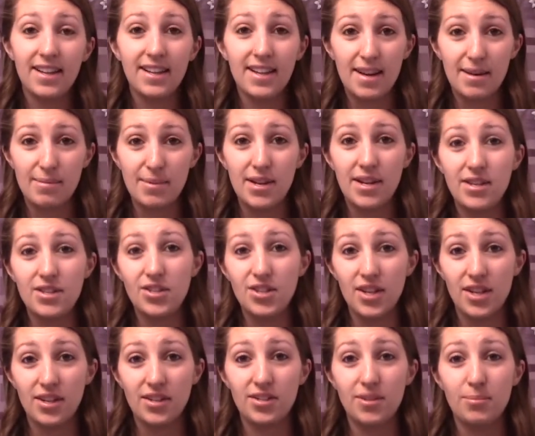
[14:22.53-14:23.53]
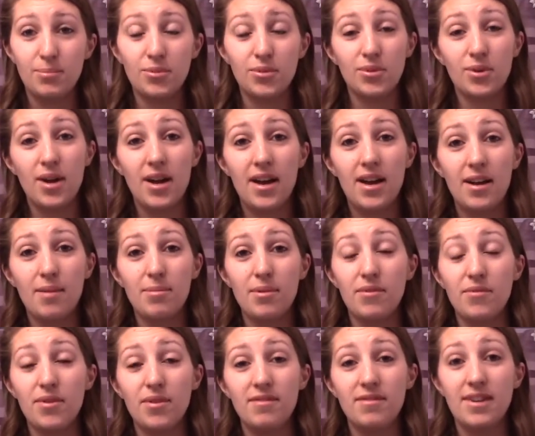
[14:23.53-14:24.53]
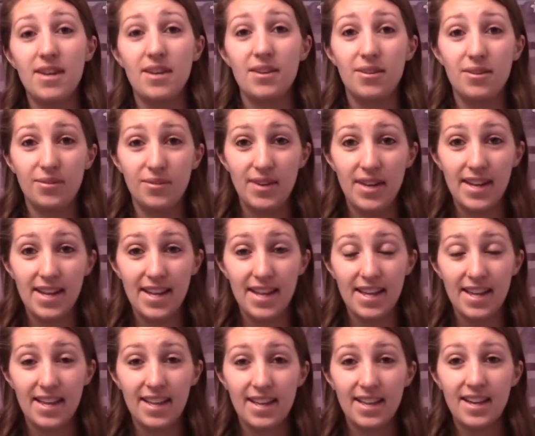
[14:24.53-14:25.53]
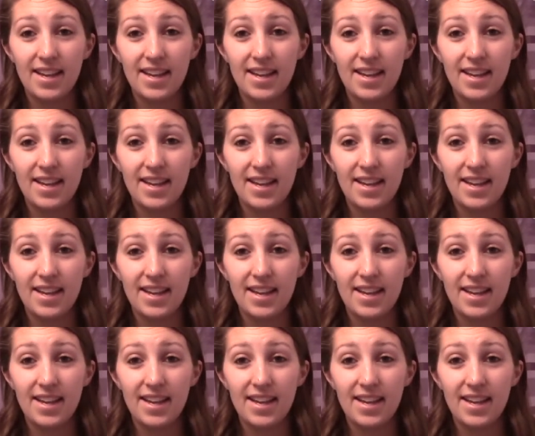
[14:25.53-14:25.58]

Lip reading: comment, share, subscribe if you have not already.